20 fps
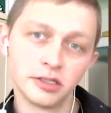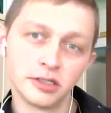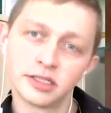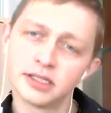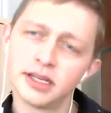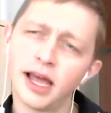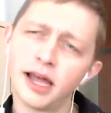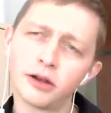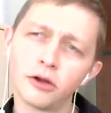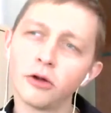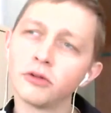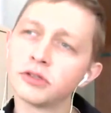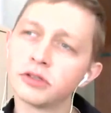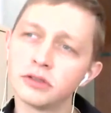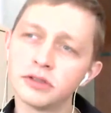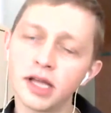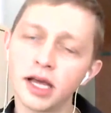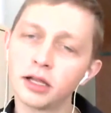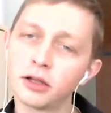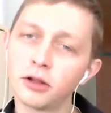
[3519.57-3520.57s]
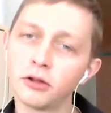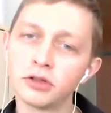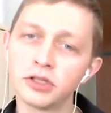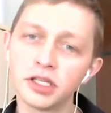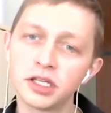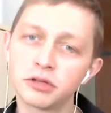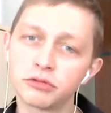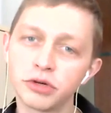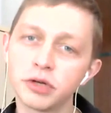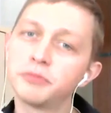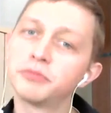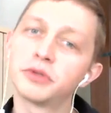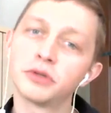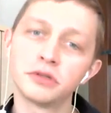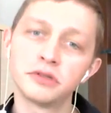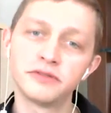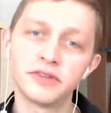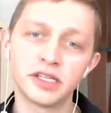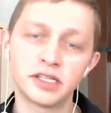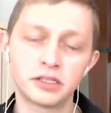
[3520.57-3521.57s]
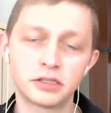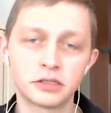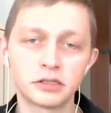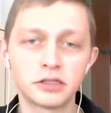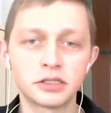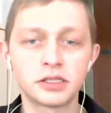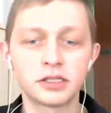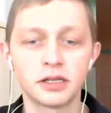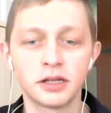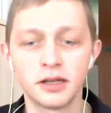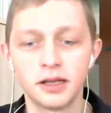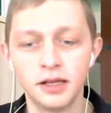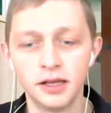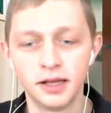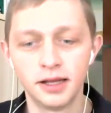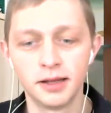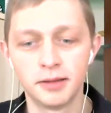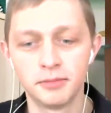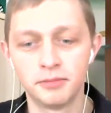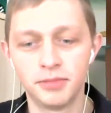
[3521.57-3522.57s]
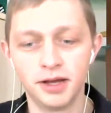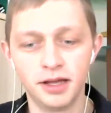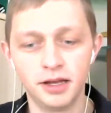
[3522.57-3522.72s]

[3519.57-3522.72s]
investors, not only crypto investors,